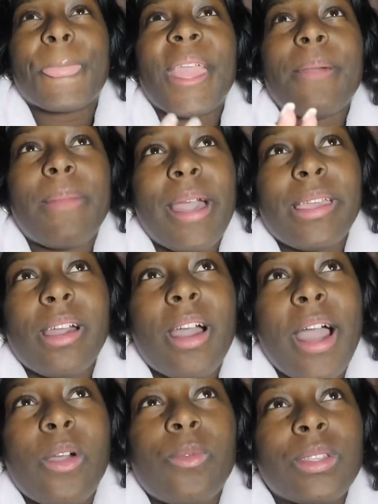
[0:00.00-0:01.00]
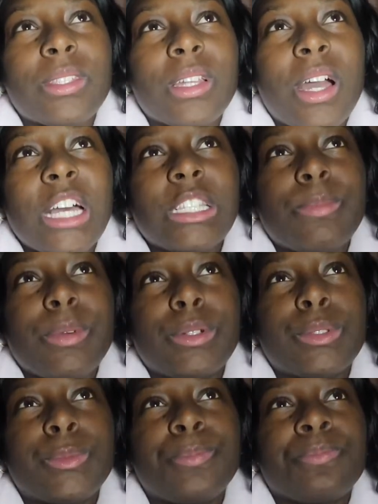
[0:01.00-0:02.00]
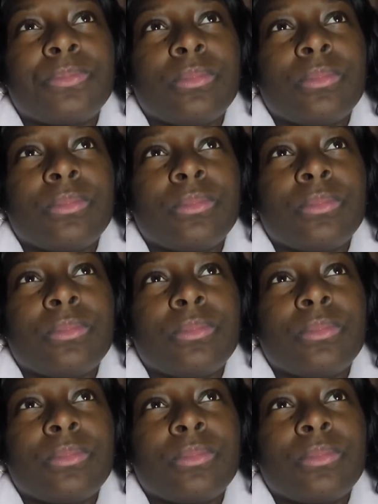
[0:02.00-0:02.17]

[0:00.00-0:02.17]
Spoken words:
And mind y'all, I went to the hospital.